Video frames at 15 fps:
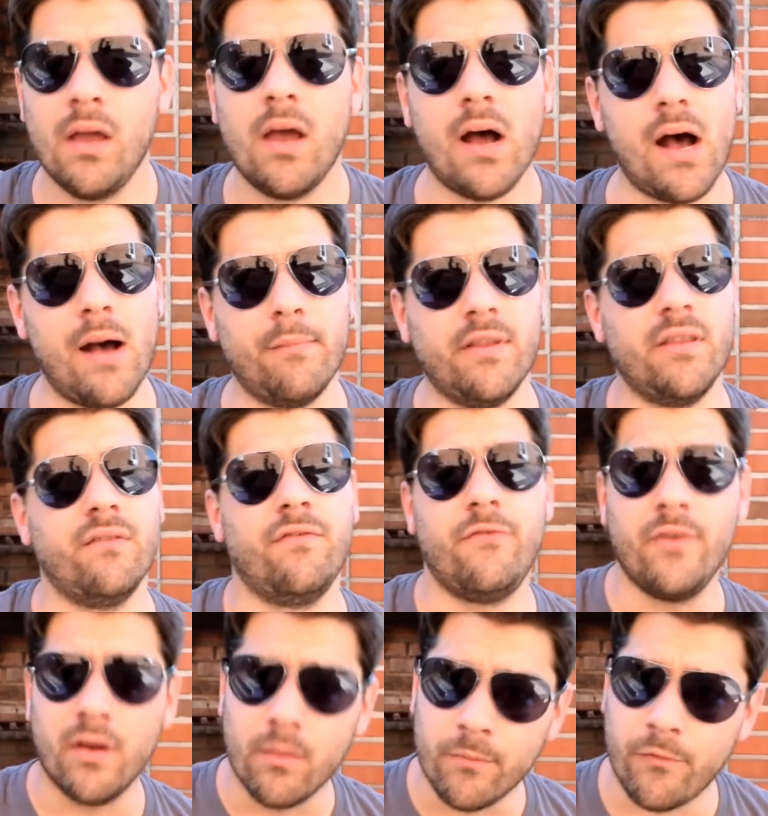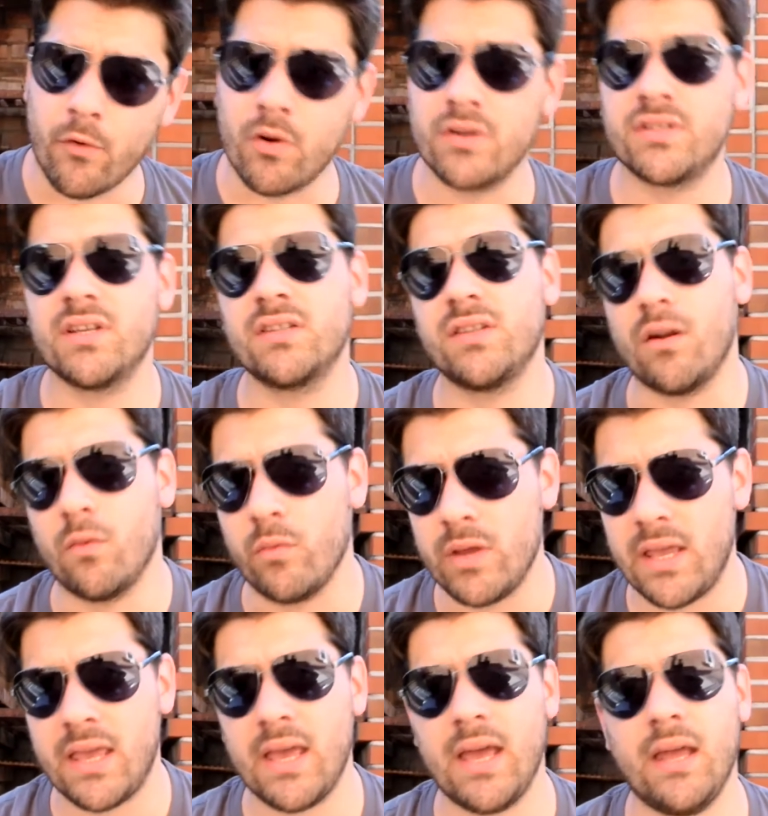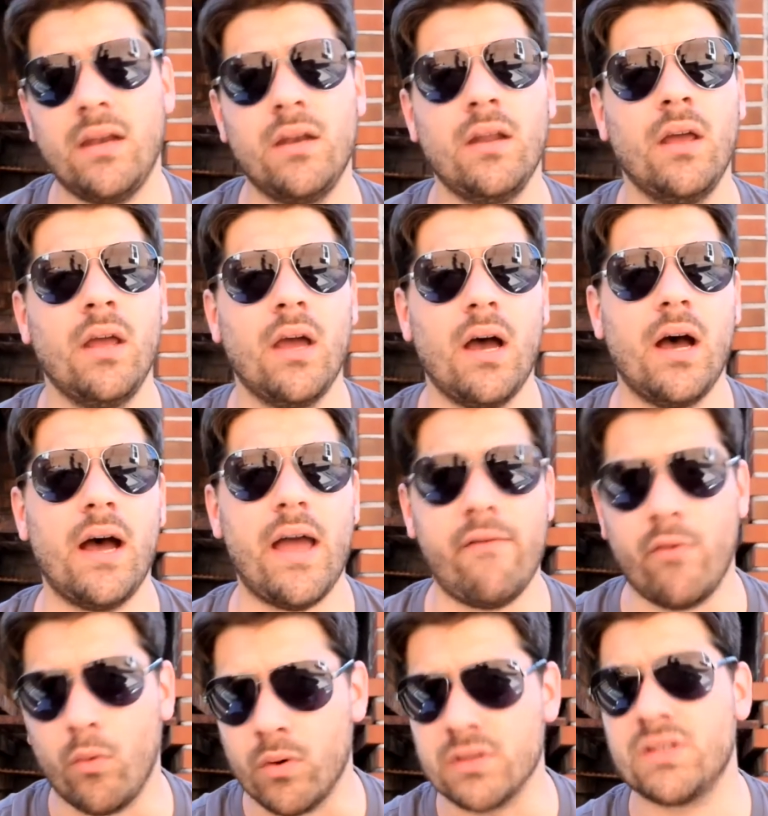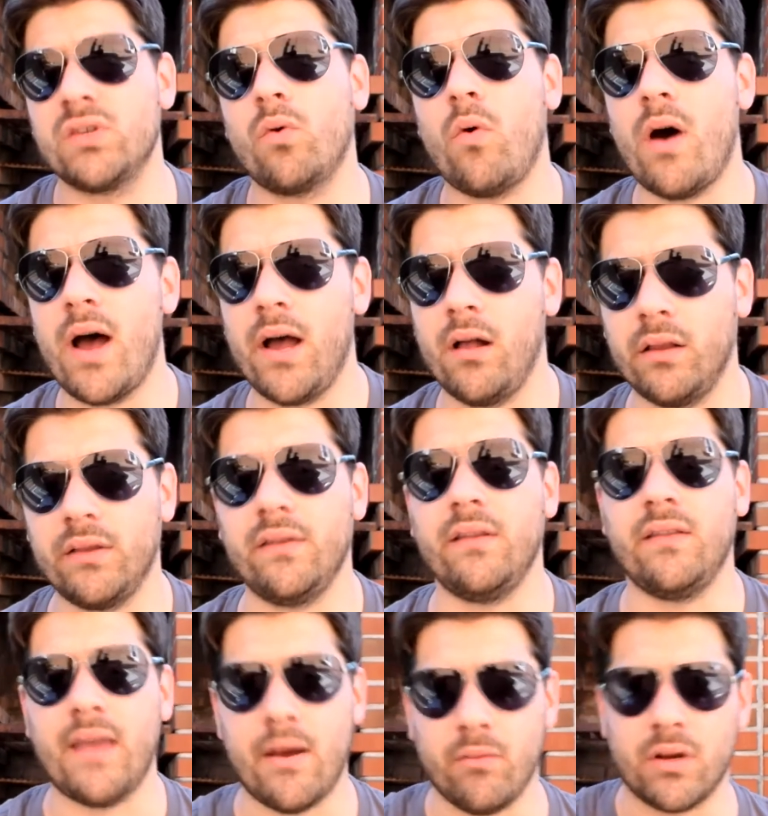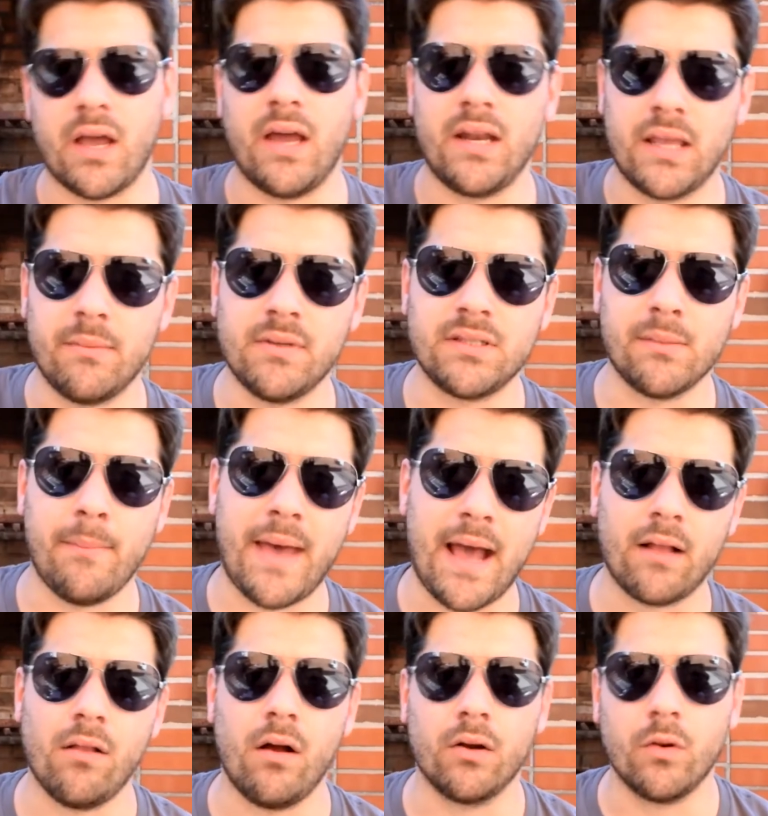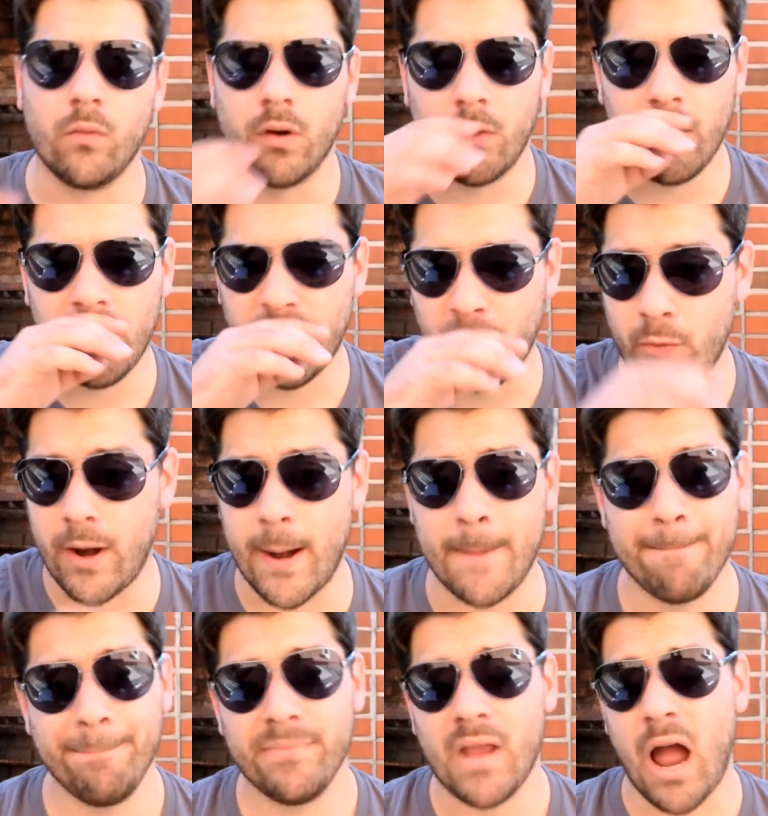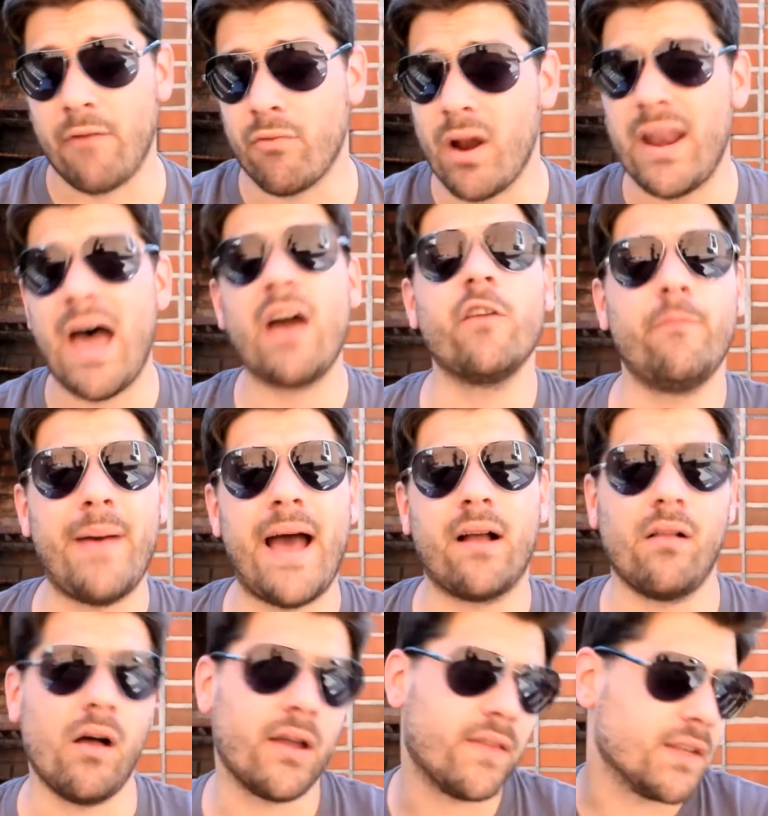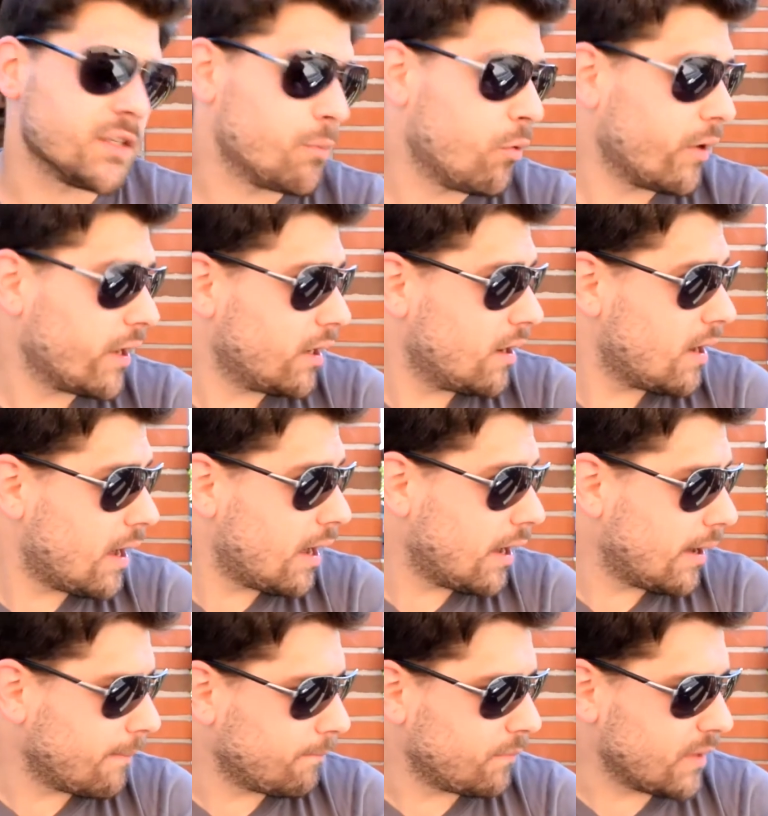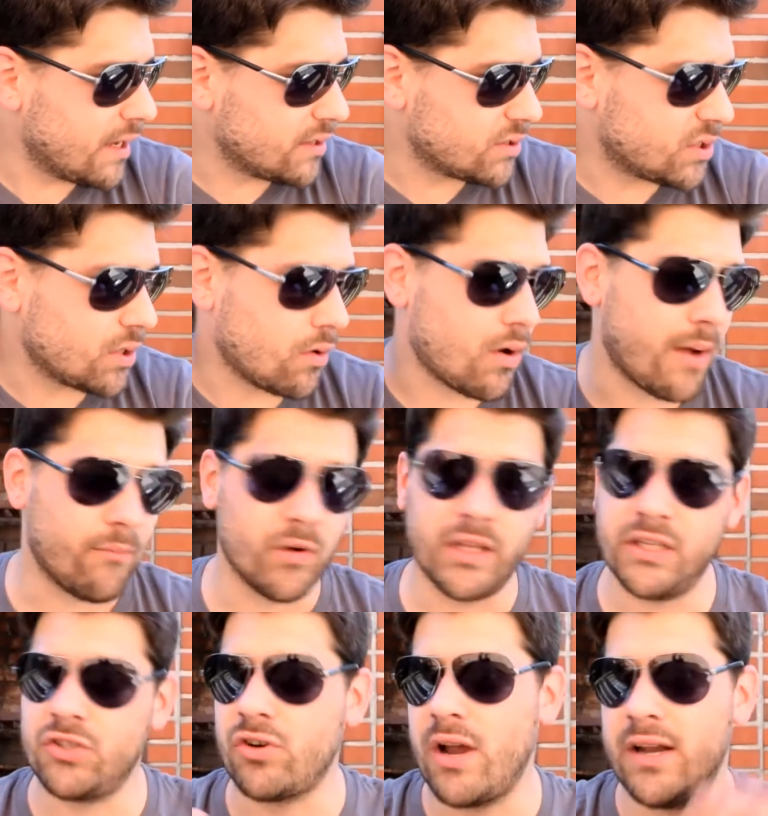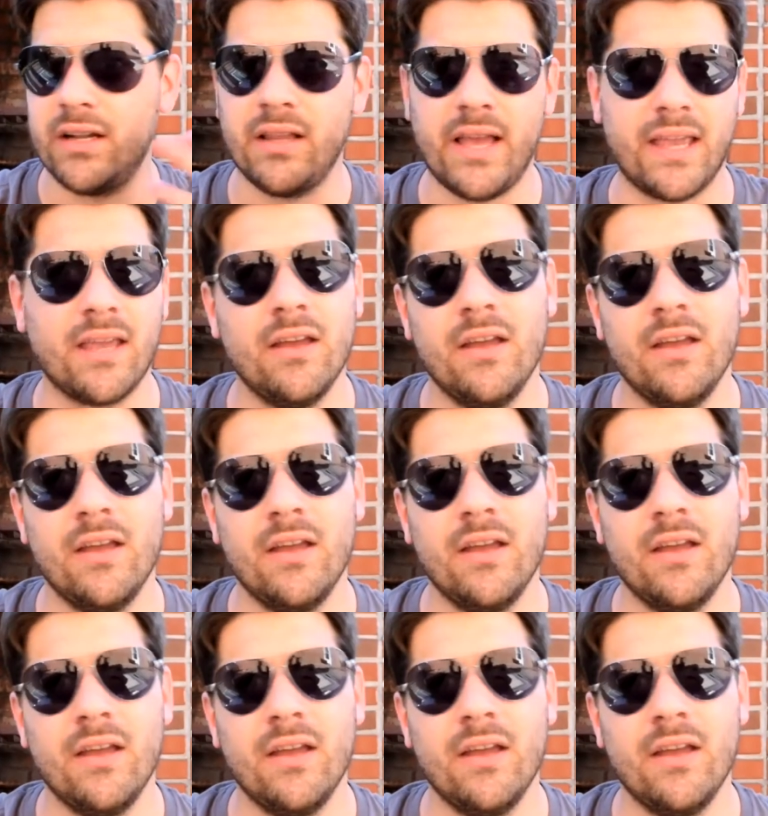and then film 4 or 6 on a weekend every once in a while, and then that would kind of give me some backlog to work with, where I've run out of backlog at this point. And so I'm really trying to